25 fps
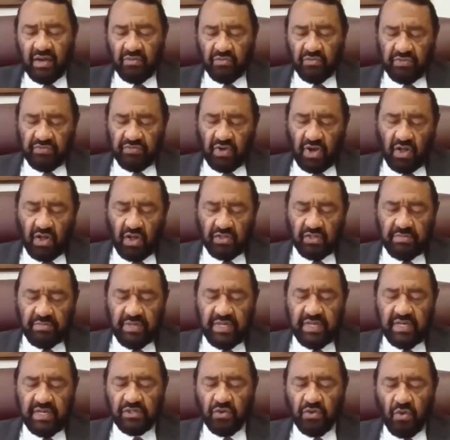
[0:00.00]
We've called the
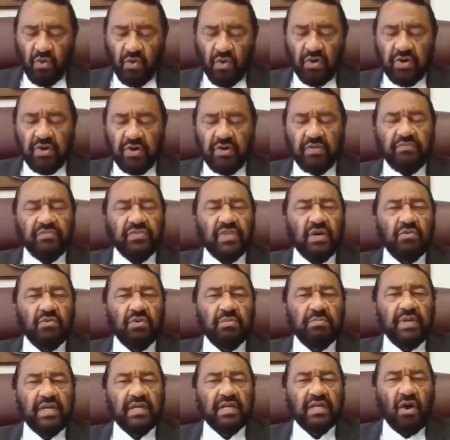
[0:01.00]
meeting to order. There
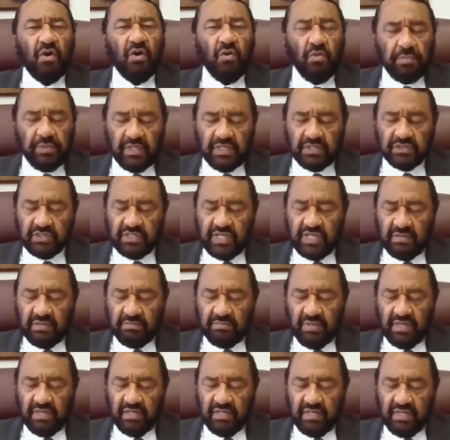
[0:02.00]
will be an opening
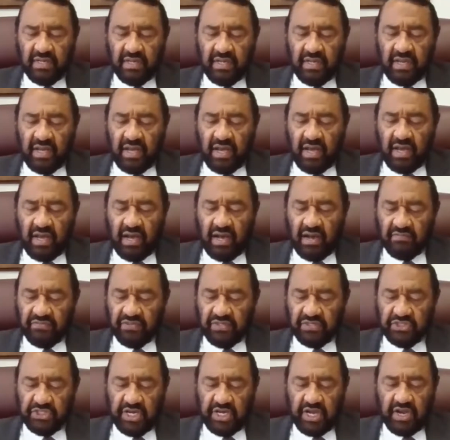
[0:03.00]
statement of
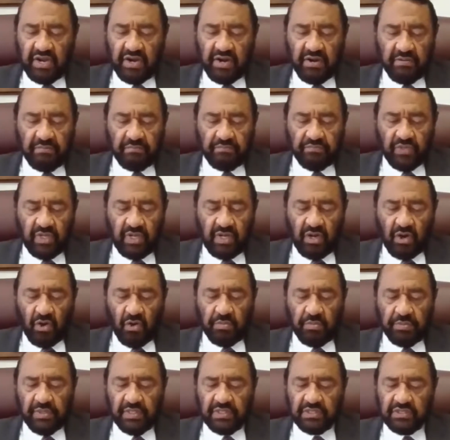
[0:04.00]
the chair,
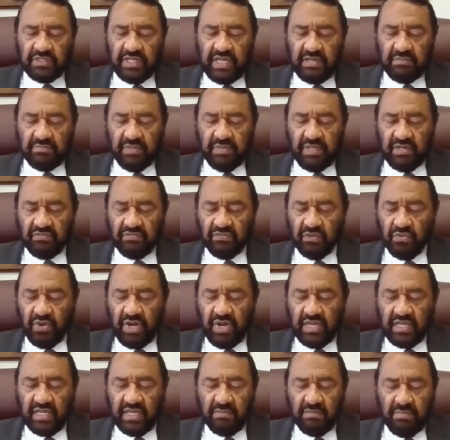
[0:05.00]
opening statement of the
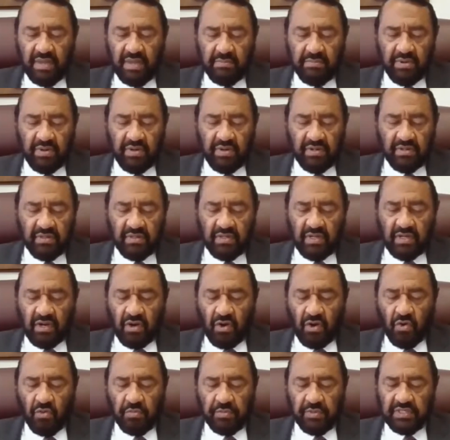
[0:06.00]
ranking member,
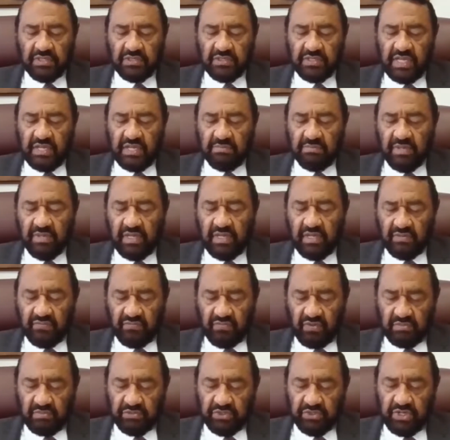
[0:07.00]
opening statement
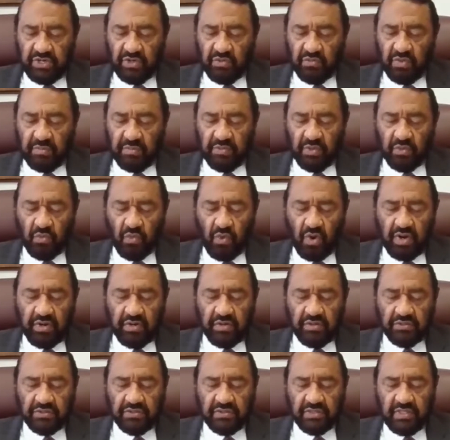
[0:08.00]
from Chairwoman
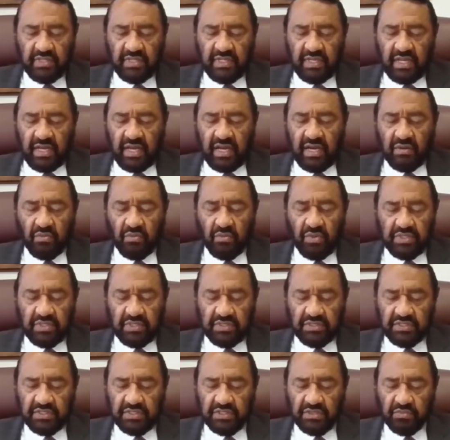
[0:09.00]
Waters.
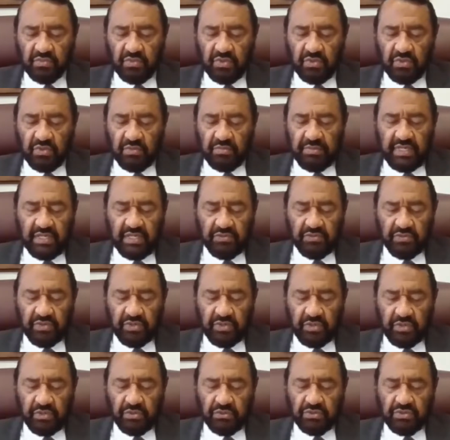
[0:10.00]
Witnesses will be
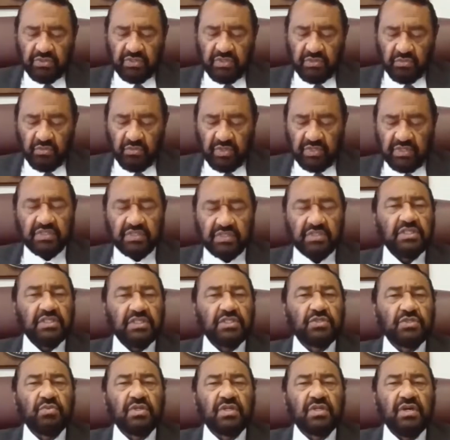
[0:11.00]
introduced.
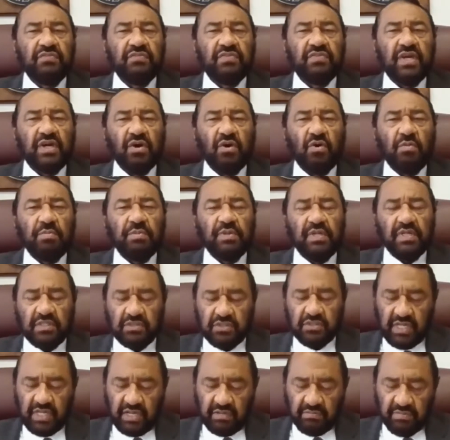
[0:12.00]
Witnesses will give their
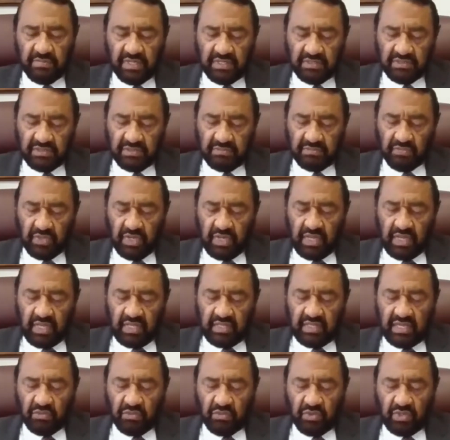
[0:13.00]
opening statements.
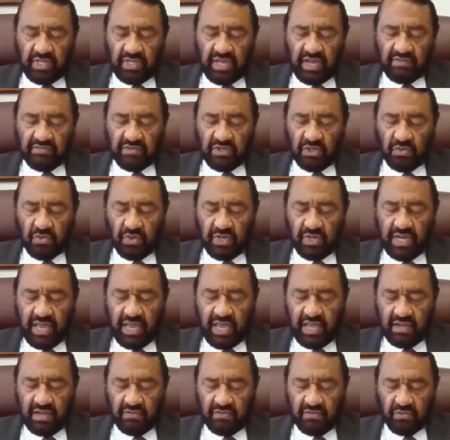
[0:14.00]
Then we'll have
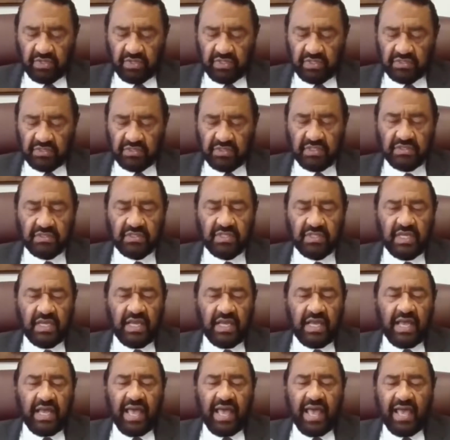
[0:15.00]
Q&A of witnesses
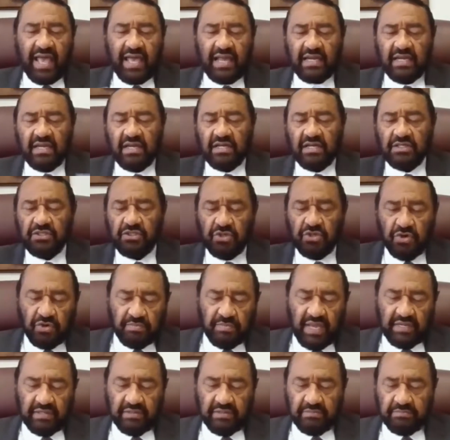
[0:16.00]
and
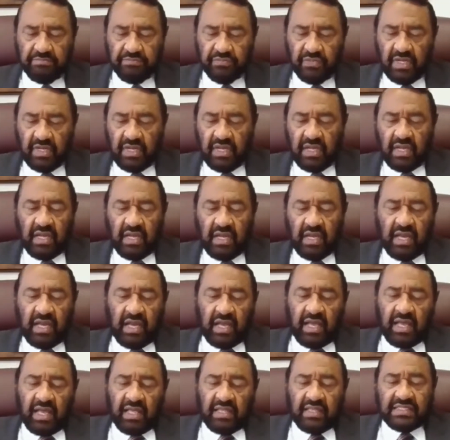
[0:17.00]
adjournment.
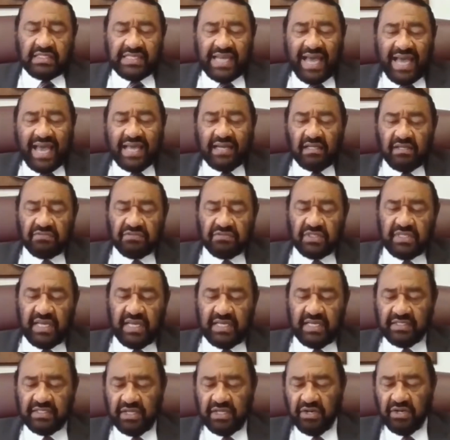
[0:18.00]
The title of
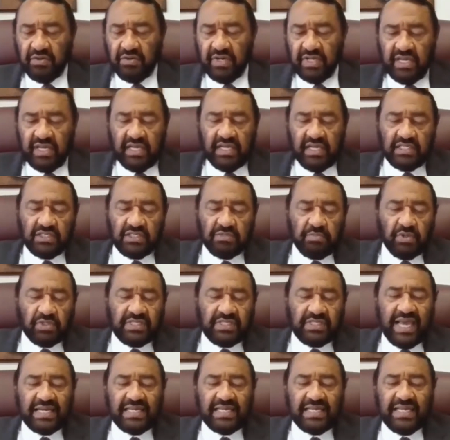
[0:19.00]
today's hearing is
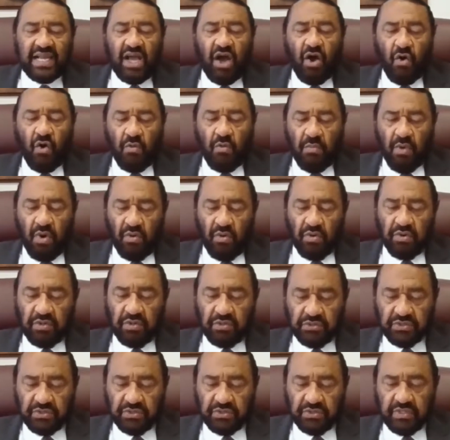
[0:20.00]
Protecting
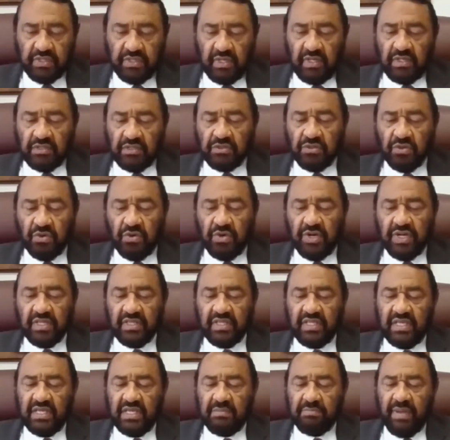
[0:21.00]
Homeowners
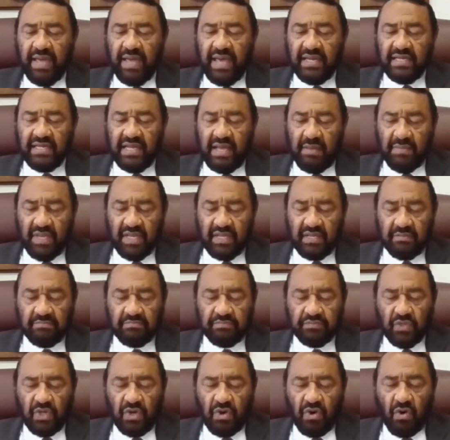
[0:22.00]
During the Pandemic,
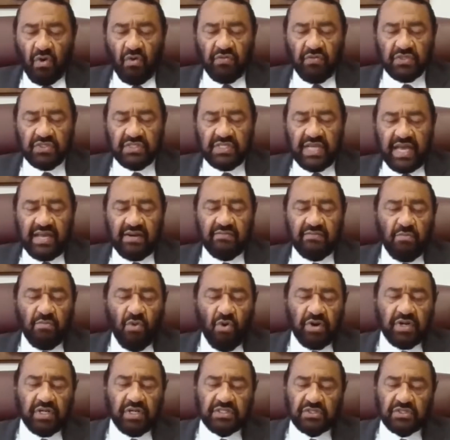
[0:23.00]
Oversight of
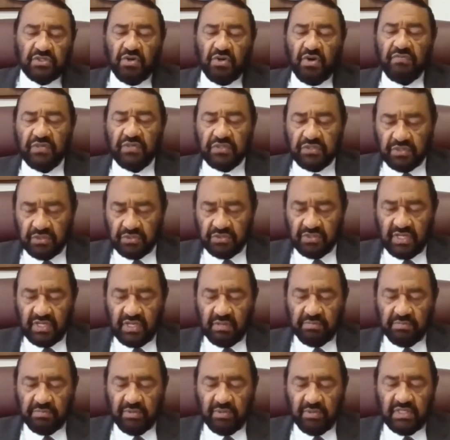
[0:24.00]
Mortgage Servicers,
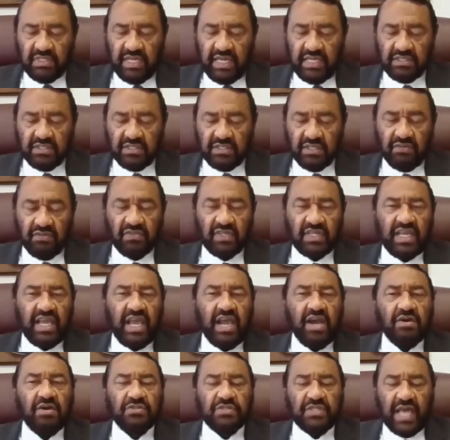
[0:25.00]
Implementation of the
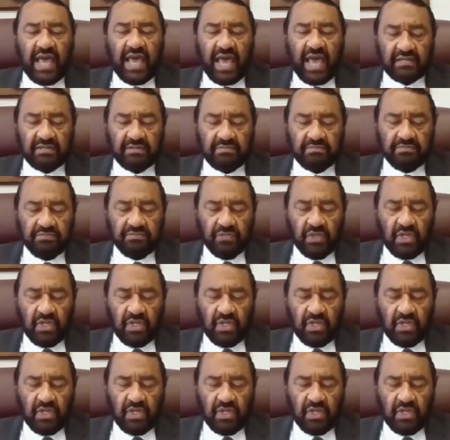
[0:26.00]
CARES Act.